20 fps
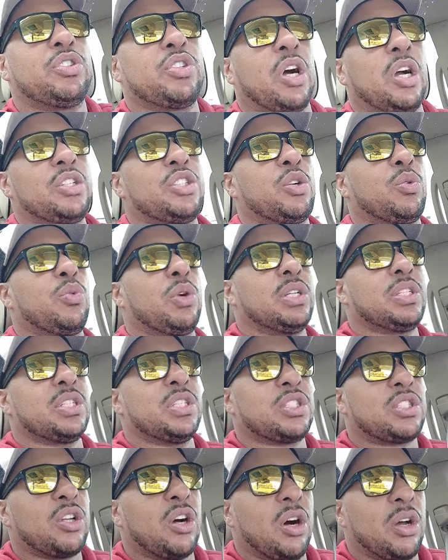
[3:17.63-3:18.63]
Charger was
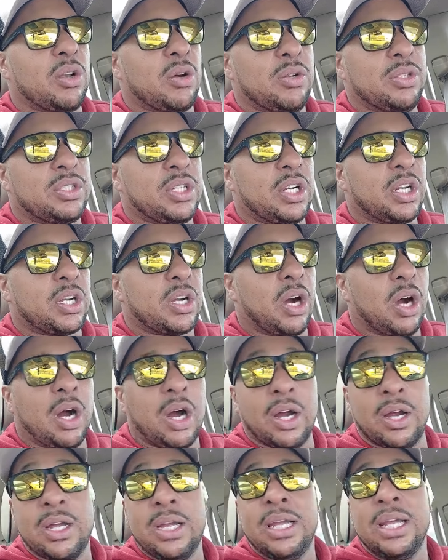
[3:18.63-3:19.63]
installed onto the
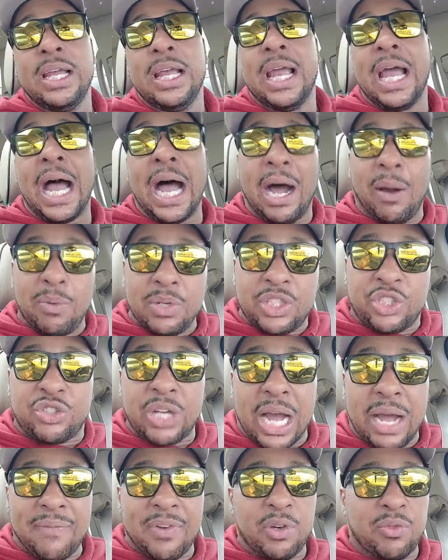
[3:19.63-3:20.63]
car, I was
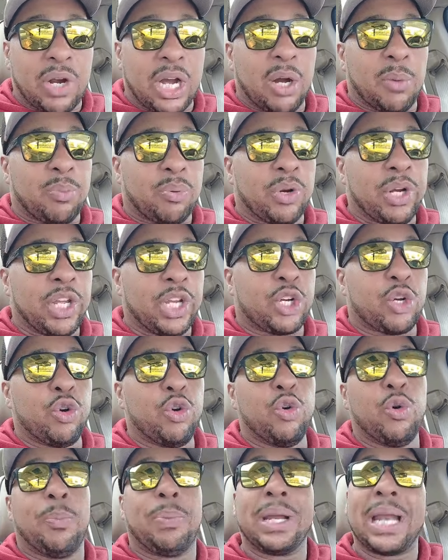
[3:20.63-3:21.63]
driving around pretty
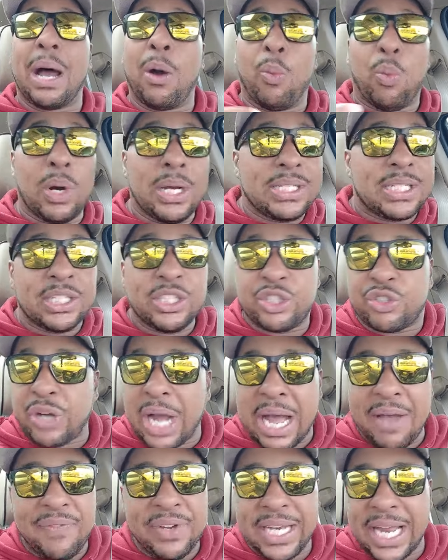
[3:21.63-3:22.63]
cool, but I wasn't
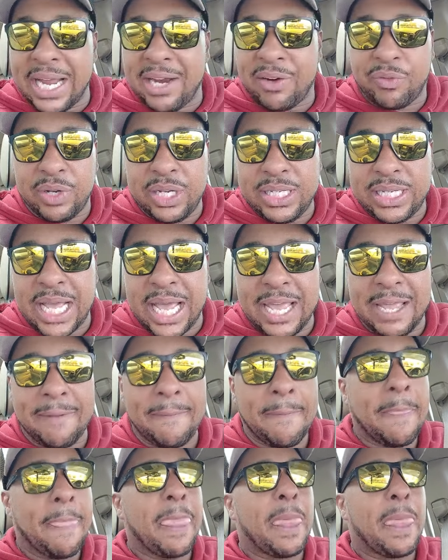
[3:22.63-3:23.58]
driving every day.